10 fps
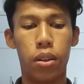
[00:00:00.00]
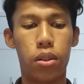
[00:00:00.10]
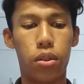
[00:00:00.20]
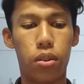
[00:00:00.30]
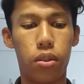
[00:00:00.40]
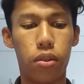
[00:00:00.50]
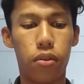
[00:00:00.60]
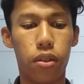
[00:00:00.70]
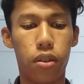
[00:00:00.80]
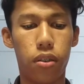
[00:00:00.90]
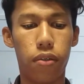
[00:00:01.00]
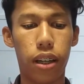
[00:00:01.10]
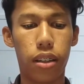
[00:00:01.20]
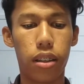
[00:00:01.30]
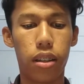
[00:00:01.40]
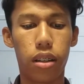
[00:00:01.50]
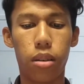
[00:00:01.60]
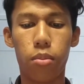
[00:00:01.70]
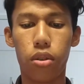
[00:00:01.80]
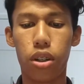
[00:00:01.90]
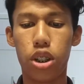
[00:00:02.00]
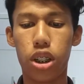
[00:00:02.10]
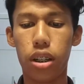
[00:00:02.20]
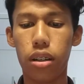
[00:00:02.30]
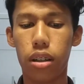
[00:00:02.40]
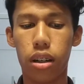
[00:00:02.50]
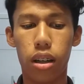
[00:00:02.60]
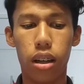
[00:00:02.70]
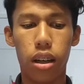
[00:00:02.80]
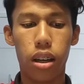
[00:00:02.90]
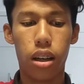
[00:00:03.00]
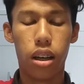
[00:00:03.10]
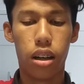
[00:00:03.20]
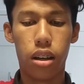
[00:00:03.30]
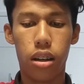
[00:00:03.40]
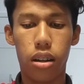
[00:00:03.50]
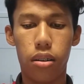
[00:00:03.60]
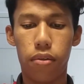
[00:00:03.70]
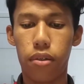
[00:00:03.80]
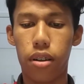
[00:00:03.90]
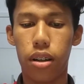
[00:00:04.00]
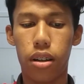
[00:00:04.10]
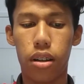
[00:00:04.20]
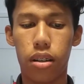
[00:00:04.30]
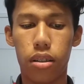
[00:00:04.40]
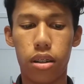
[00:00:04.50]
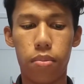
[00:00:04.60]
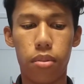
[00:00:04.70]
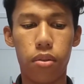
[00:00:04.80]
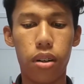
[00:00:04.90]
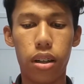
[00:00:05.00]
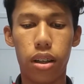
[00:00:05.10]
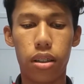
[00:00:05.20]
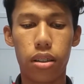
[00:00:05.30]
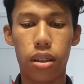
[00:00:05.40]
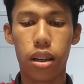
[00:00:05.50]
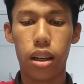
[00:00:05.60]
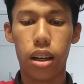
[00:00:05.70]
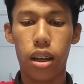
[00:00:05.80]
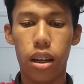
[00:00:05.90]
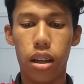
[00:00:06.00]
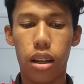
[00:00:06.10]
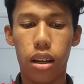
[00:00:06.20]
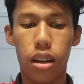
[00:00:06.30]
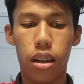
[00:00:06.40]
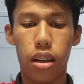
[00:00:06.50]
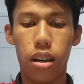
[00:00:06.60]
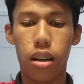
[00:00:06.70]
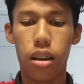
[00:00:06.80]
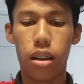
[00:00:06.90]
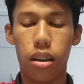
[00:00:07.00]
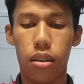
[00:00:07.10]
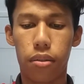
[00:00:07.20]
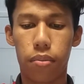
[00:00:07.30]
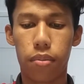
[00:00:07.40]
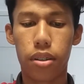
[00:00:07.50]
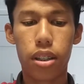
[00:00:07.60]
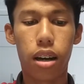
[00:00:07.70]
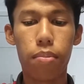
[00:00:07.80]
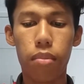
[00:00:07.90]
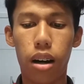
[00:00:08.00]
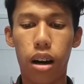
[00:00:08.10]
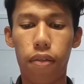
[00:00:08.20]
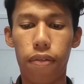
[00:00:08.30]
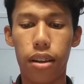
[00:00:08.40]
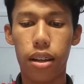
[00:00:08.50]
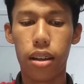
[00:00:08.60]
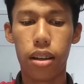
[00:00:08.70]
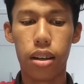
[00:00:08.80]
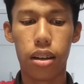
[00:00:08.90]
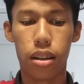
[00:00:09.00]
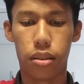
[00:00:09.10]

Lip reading: So for vector composition, for the simple word is the sum of the